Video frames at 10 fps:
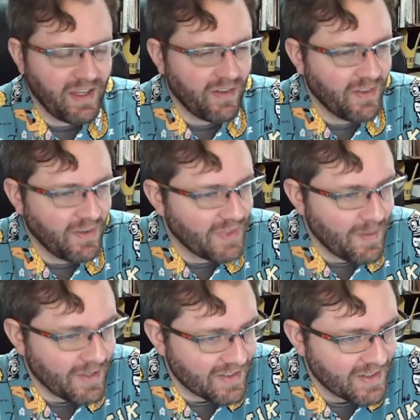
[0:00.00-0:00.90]
I don't know what
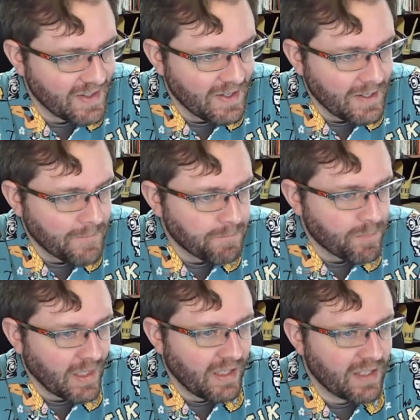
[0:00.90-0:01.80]
that means.
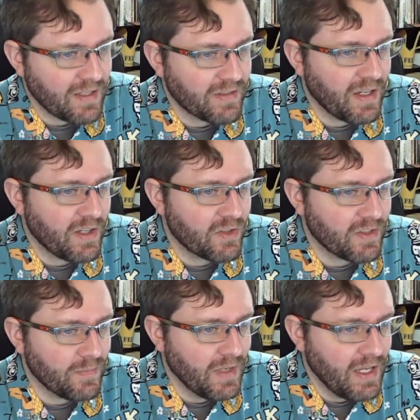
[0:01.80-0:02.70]
Lisa, I saw
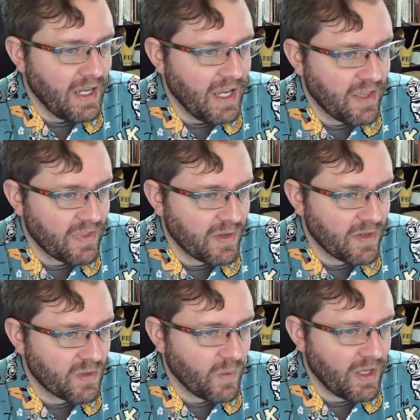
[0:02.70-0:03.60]
Houston. Any
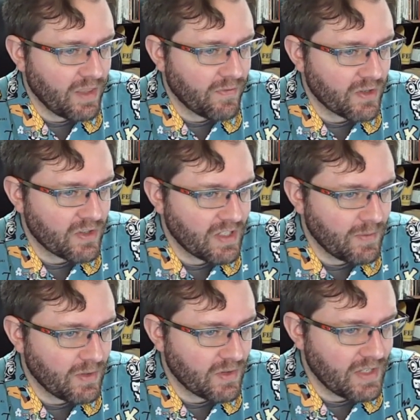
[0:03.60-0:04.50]
theories why the first
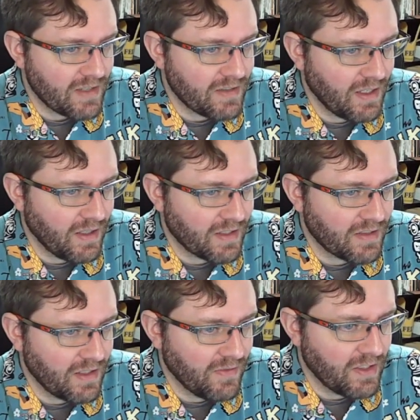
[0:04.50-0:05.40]
attempt to assassinate
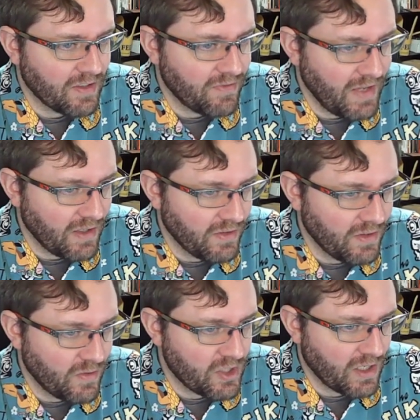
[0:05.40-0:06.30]
Alexei Navalny failed?
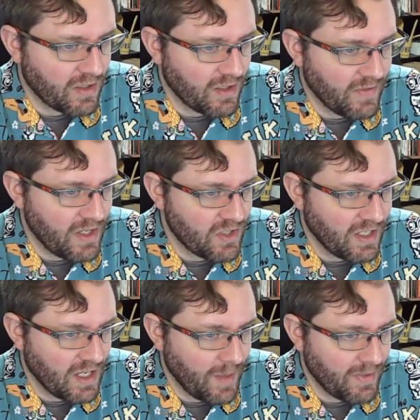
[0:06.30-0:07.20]
Novichok nerve agent
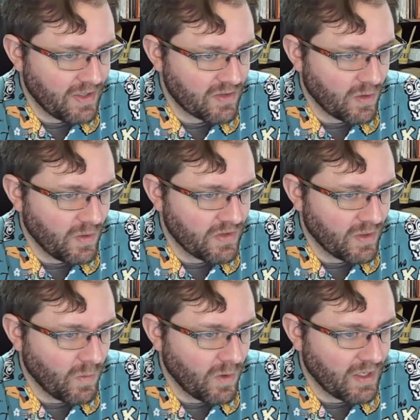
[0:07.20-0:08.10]
incompetence, or was it a
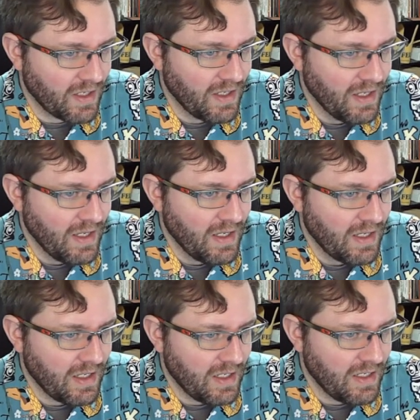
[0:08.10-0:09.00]
warning?
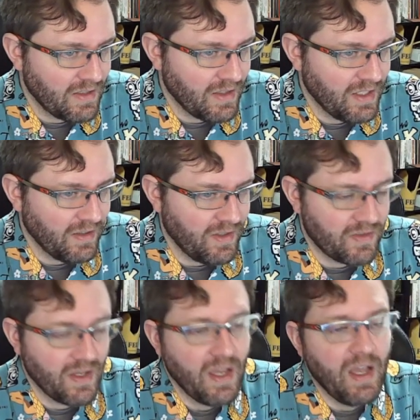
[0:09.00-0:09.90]
He's on the hit
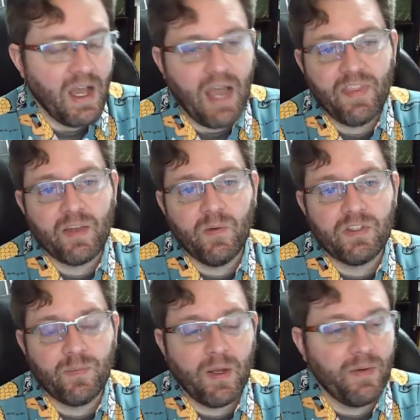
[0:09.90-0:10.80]
list. I think it was.
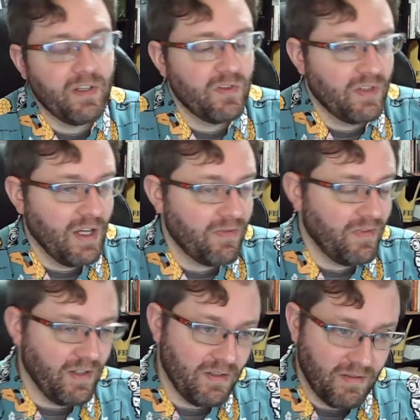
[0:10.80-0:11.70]
They probably didn't use enough
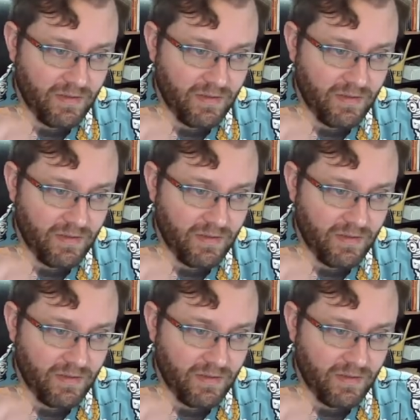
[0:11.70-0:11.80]
of it.